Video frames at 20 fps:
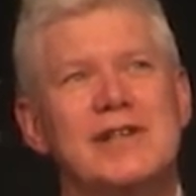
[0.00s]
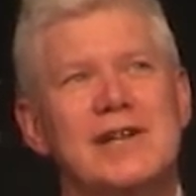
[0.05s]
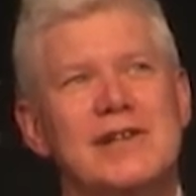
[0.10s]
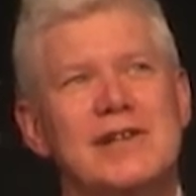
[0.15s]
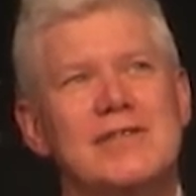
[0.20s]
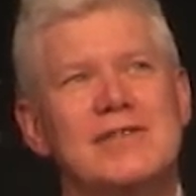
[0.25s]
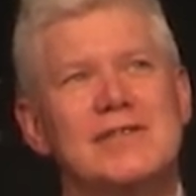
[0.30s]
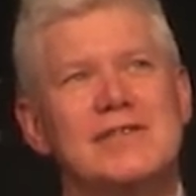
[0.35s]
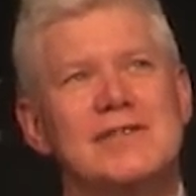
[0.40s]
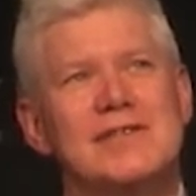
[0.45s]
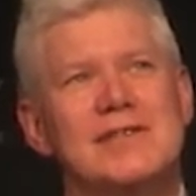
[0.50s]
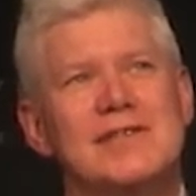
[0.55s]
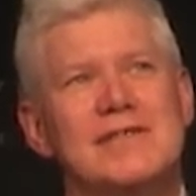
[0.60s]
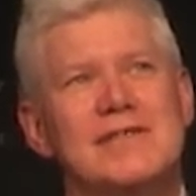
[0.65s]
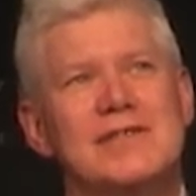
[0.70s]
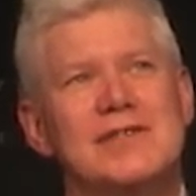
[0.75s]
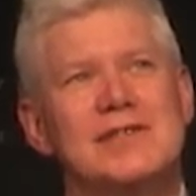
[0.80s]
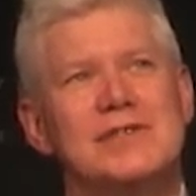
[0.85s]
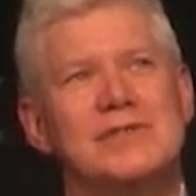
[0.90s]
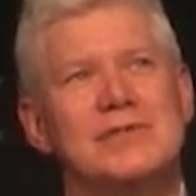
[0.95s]
either as
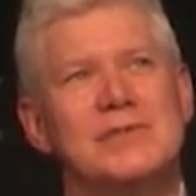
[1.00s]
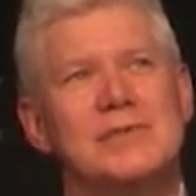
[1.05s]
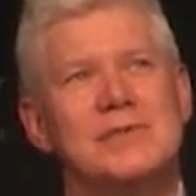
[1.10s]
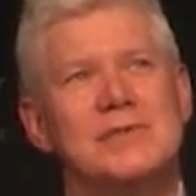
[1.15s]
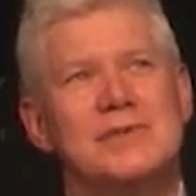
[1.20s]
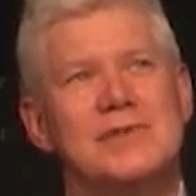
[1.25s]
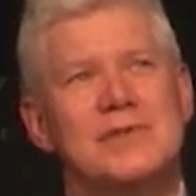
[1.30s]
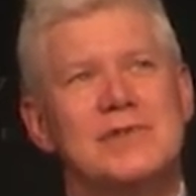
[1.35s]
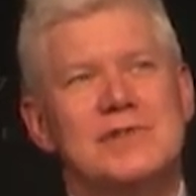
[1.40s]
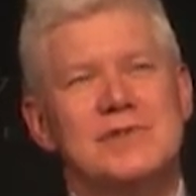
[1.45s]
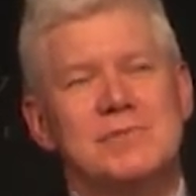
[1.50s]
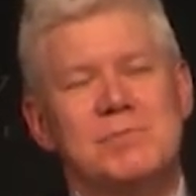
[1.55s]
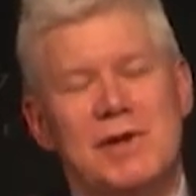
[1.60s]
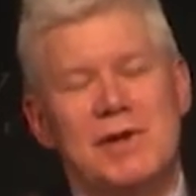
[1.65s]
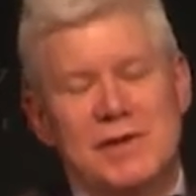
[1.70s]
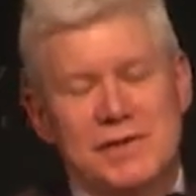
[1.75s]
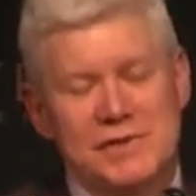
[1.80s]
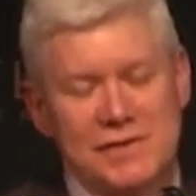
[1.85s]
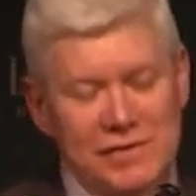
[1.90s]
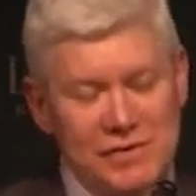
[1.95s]
individuals or as
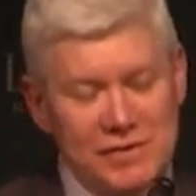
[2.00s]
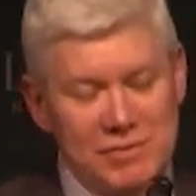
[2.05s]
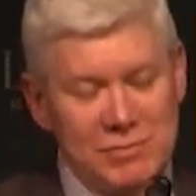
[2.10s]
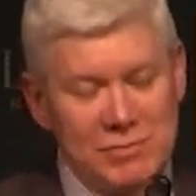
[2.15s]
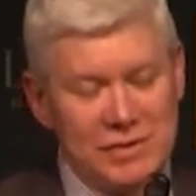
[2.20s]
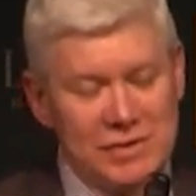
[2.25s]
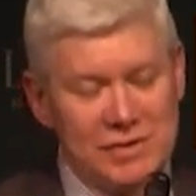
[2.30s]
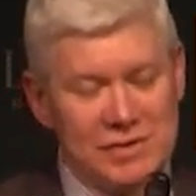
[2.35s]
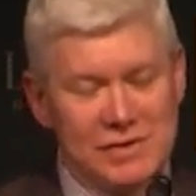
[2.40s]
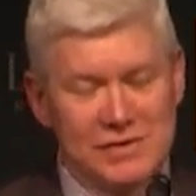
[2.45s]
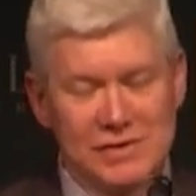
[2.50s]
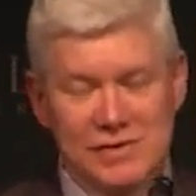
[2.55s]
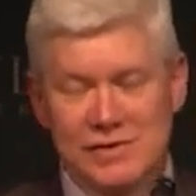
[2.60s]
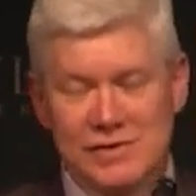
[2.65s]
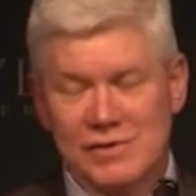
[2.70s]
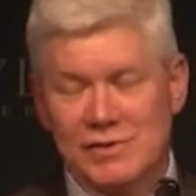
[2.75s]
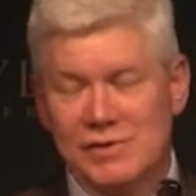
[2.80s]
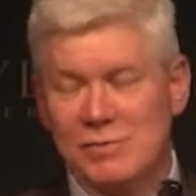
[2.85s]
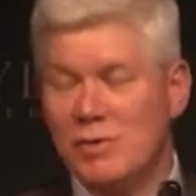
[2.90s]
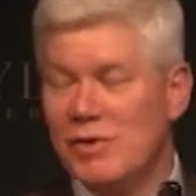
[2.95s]
parts of communities and so on,